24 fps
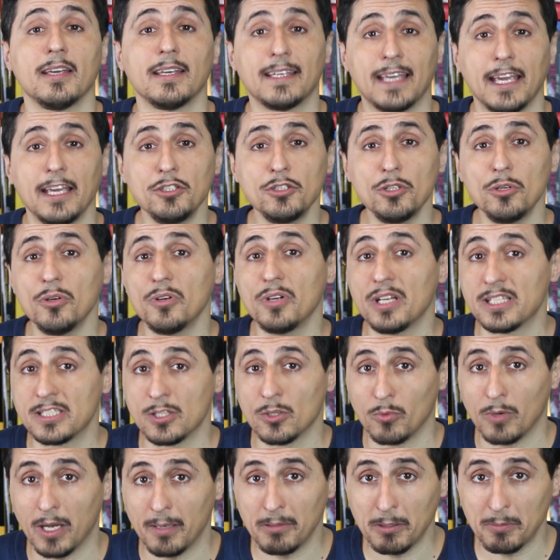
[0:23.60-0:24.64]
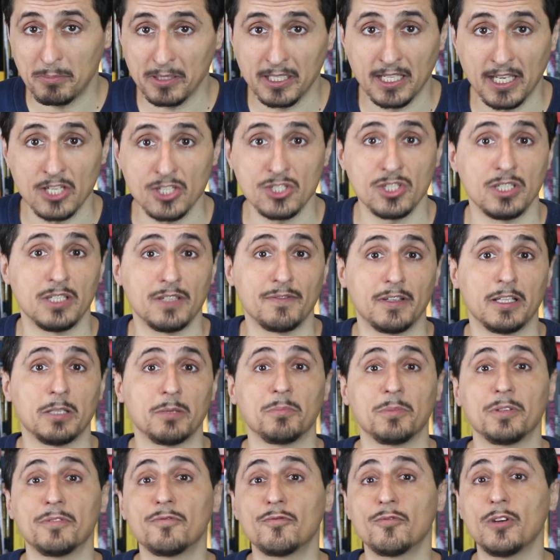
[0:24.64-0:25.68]
Ktor is a web application
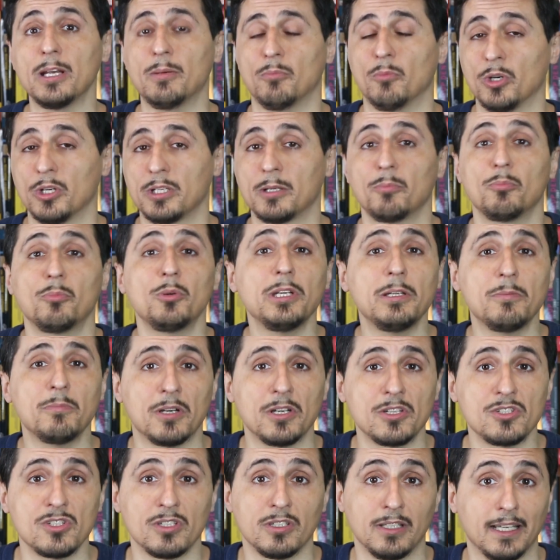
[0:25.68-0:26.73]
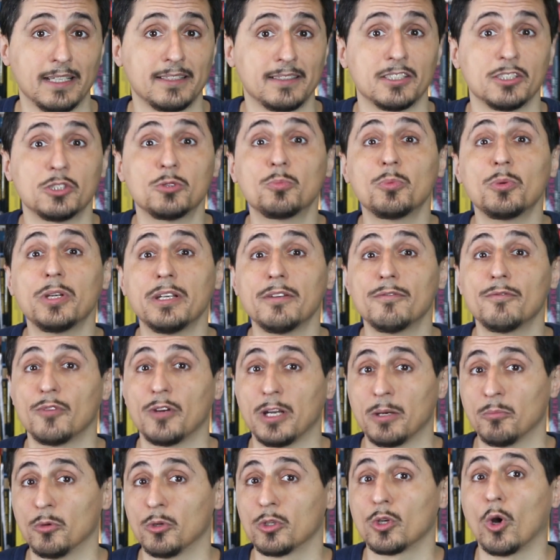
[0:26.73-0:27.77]
development framework, pretty much like the Spring
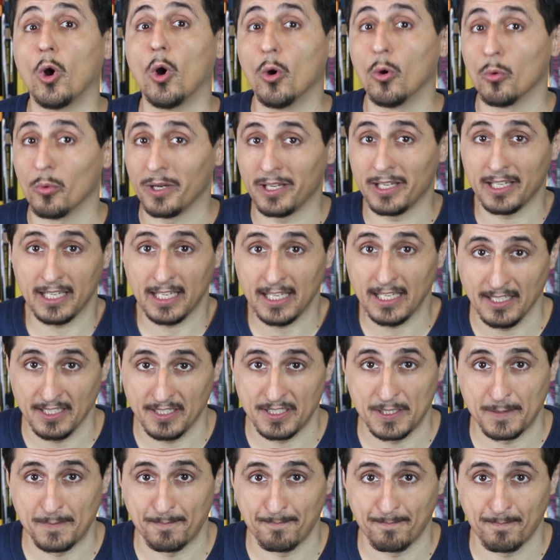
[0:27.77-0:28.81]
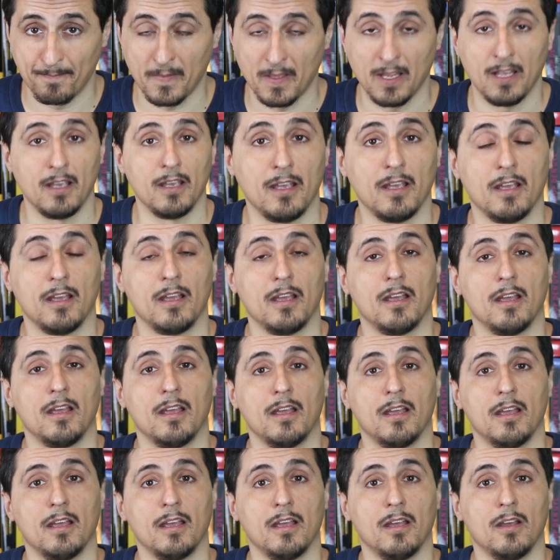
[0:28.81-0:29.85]
framework already is.
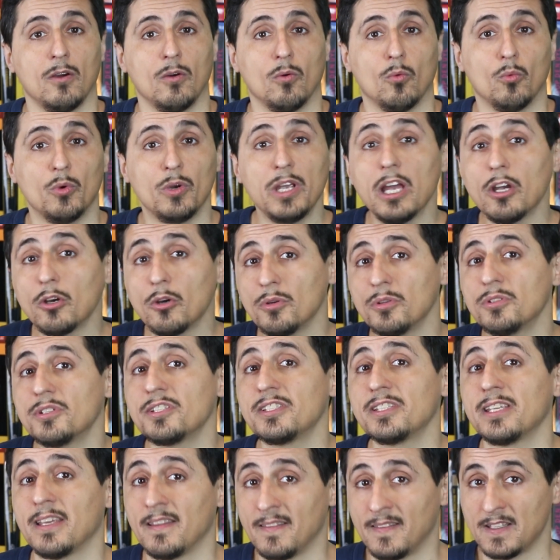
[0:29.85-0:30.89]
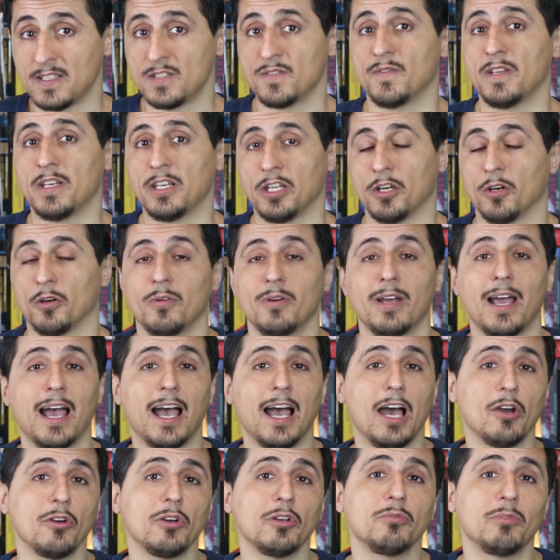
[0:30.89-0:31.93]
We are going to see in this video
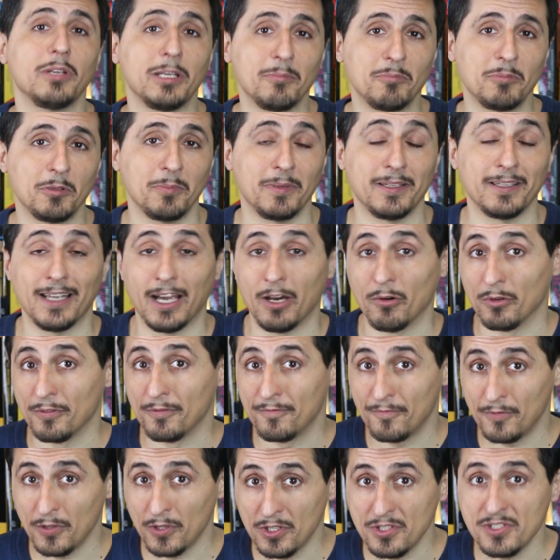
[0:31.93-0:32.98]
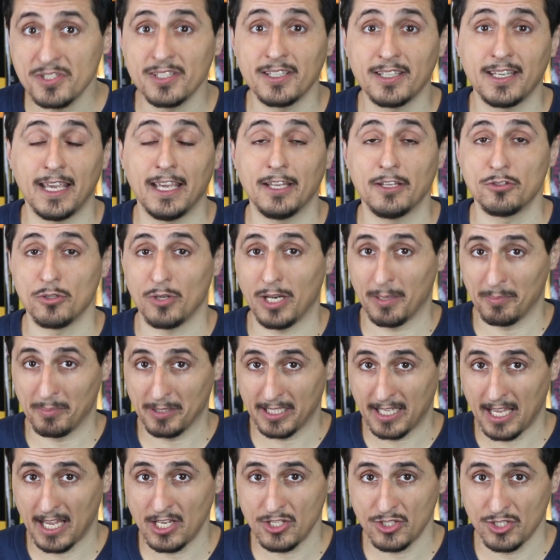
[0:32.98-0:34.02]
how can we implement our first Ktor
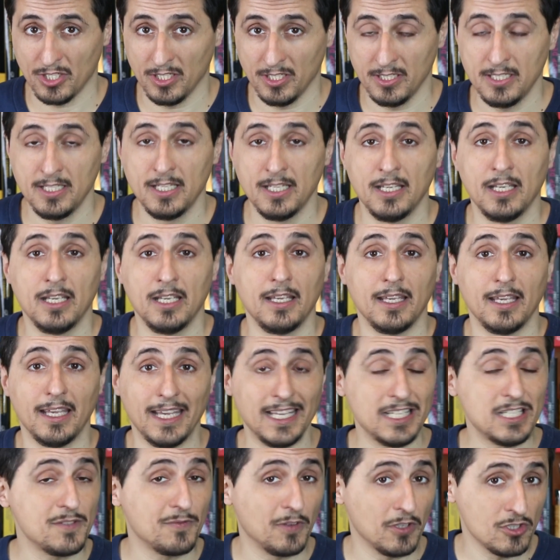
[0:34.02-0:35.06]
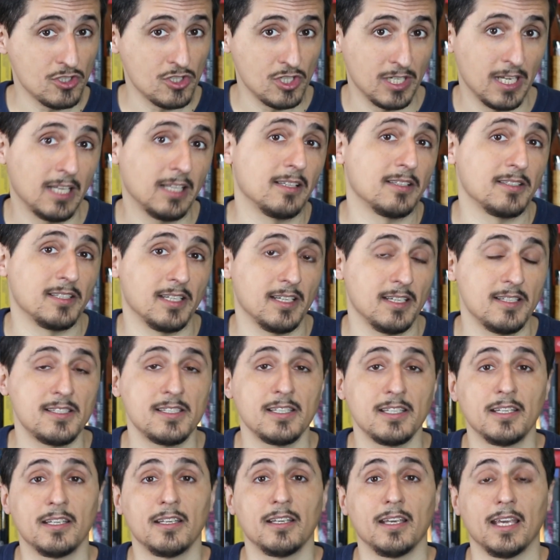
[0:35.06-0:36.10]
application, its functionalities,
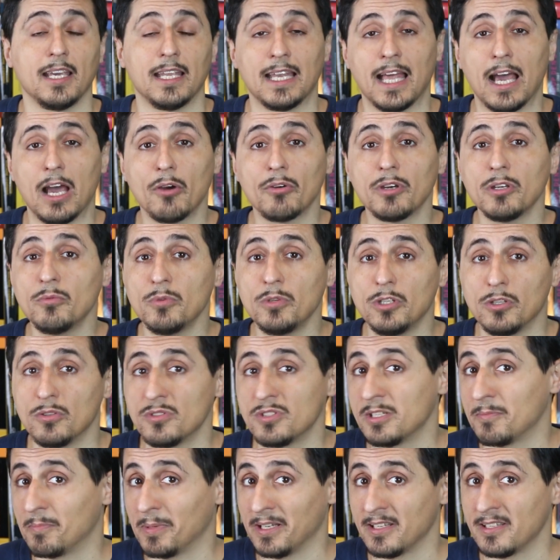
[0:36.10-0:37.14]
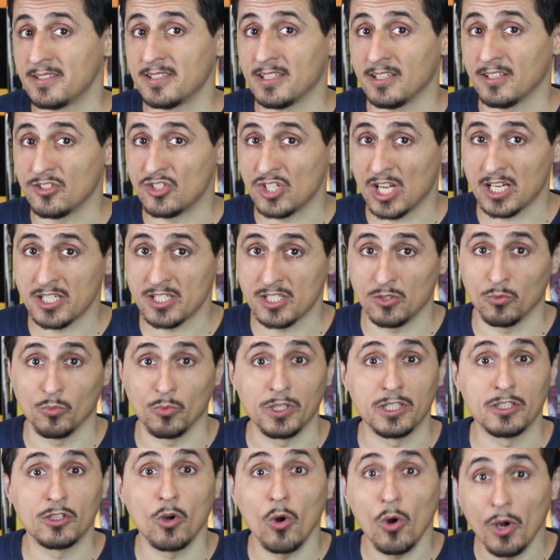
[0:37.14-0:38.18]
and how can we use dependency injection
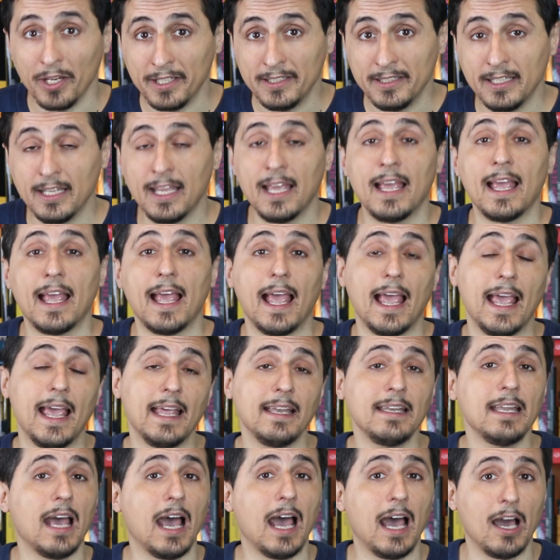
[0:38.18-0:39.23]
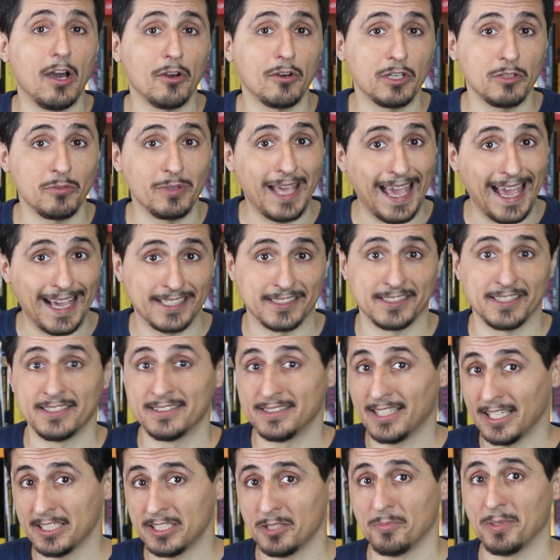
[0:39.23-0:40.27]
with Coin, and how can we access
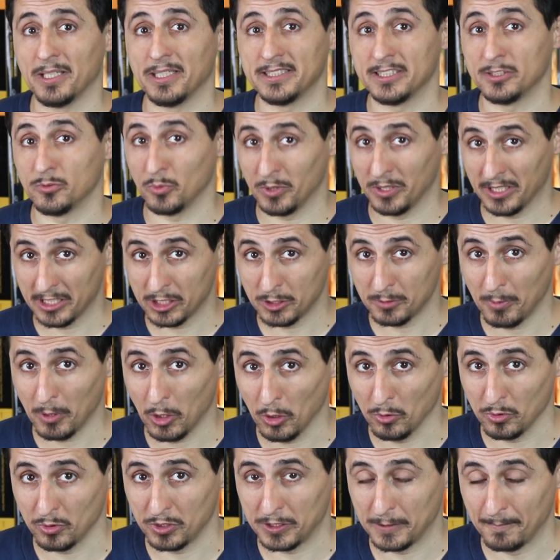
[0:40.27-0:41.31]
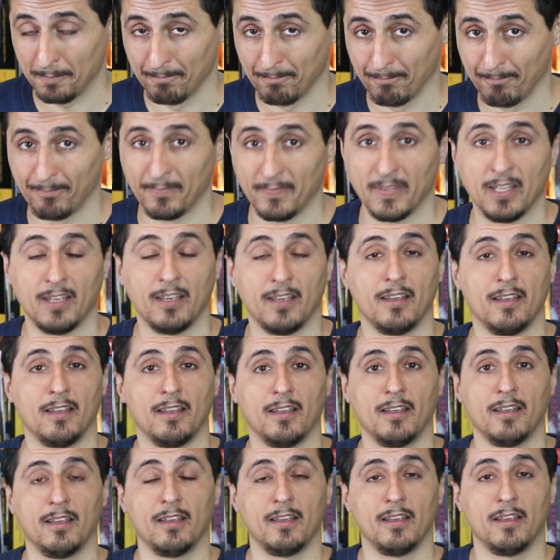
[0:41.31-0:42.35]
databases with Exposed.
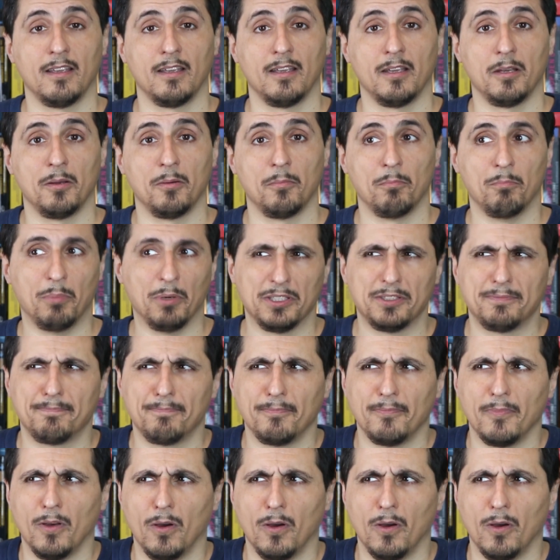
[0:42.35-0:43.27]
But